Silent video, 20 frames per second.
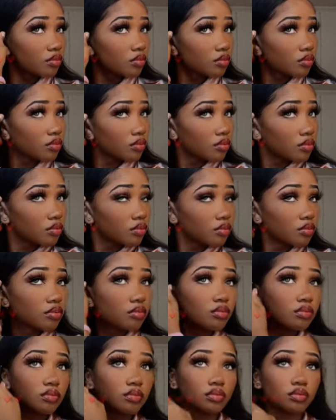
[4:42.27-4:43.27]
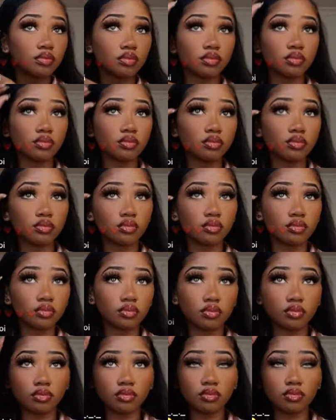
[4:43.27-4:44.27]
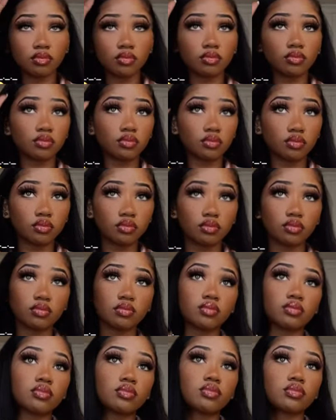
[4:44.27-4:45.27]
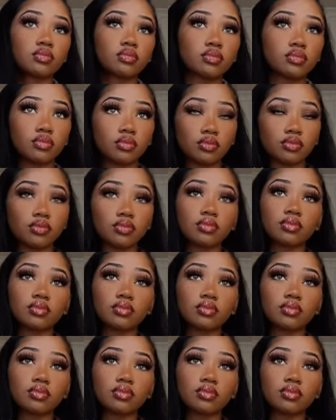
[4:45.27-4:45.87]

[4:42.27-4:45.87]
Mm, my cat is just like, bitch, go back to sleep.